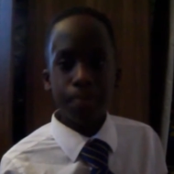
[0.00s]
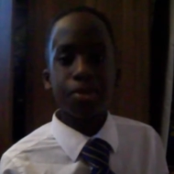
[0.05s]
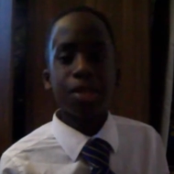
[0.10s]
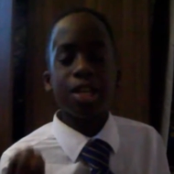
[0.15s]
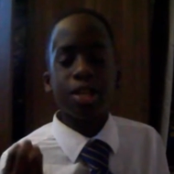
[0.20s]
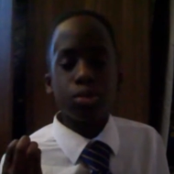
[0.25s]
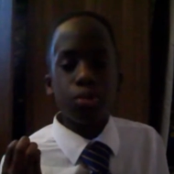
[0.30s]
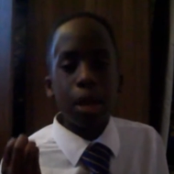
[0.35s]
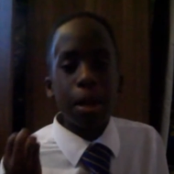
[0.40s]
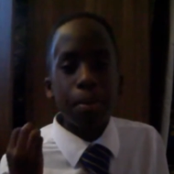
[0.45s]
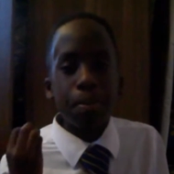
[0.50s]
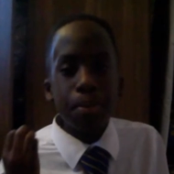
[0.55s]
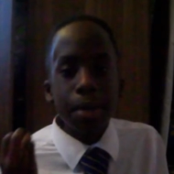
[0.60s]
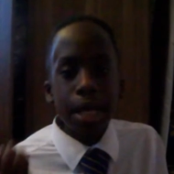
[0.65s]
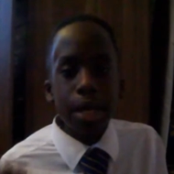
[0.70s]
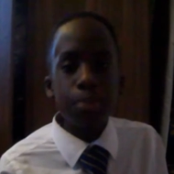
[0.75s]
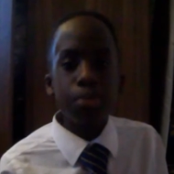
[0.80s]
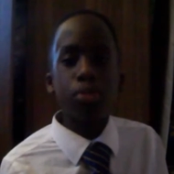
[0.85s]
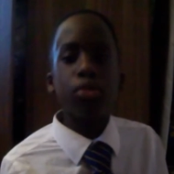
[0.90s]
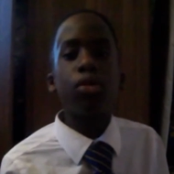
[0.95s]
is when
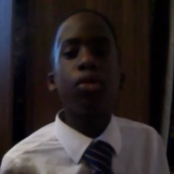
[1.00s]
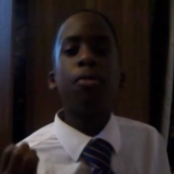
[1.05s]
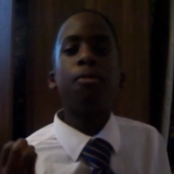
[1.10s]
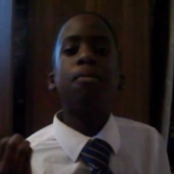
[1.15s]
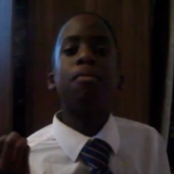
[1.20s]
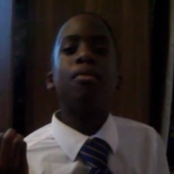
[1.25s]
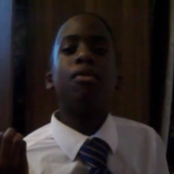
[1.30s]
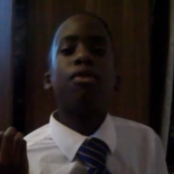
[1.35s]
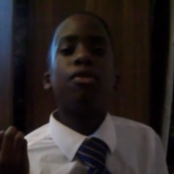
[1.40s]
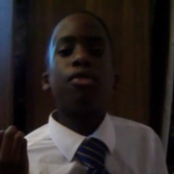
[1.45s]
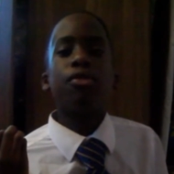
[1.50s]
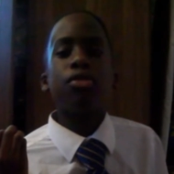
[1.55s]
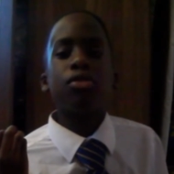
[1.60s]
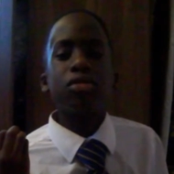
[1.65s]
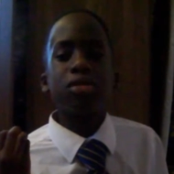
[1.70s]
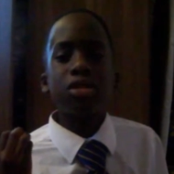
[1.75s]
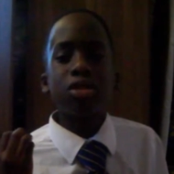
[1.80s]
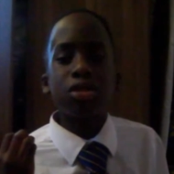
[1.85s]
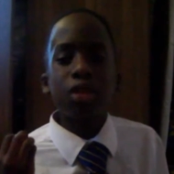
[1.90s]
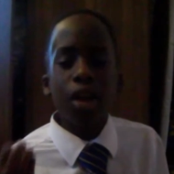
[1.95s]
people
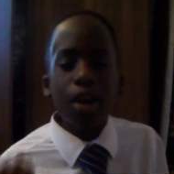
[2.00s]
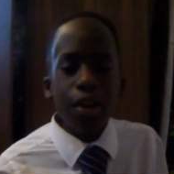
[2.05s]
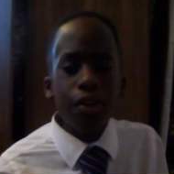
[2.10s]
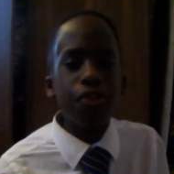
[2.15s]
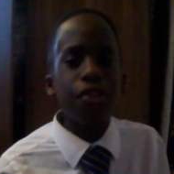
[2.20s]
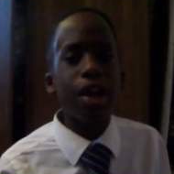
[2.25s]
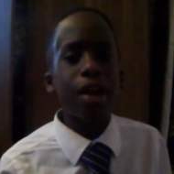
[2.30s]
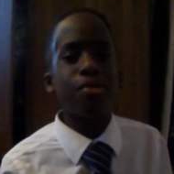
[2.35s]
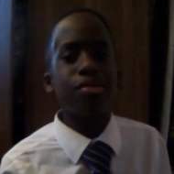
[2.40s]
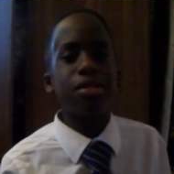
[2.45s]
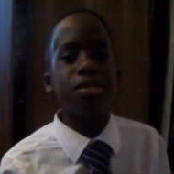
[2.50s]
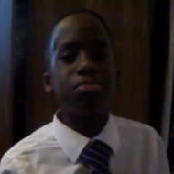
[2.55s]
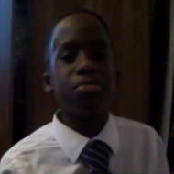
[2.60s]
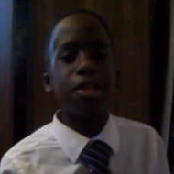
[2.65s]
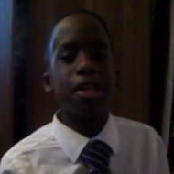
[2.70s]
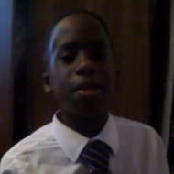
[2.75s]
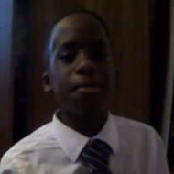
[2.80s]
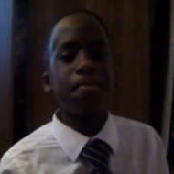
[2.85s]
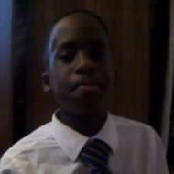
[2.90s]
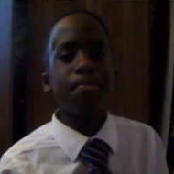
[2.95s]
start a fight with
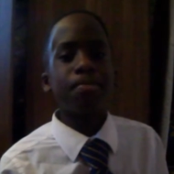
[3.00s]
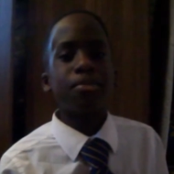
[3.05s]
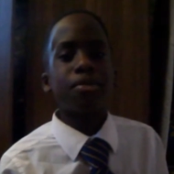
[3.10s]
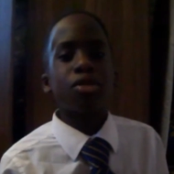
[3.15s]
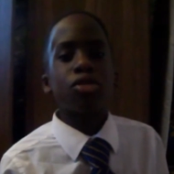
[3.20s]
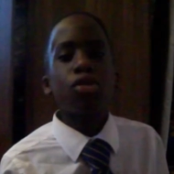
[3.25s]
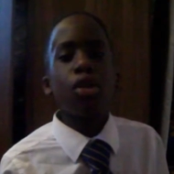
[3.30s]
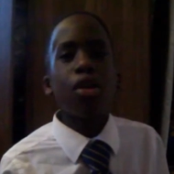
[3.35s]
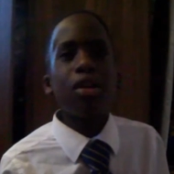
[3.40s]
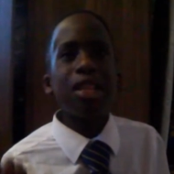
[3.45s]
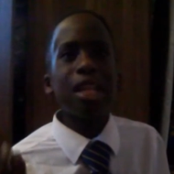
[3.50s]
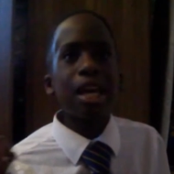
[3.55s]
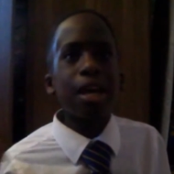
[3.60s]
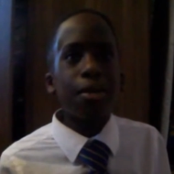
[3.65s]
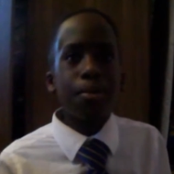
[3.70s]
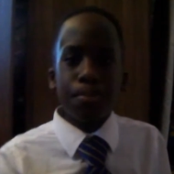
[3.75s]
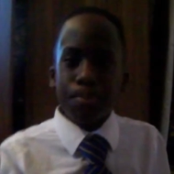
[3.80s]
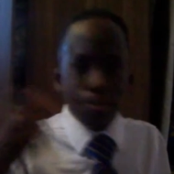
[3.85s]
me not like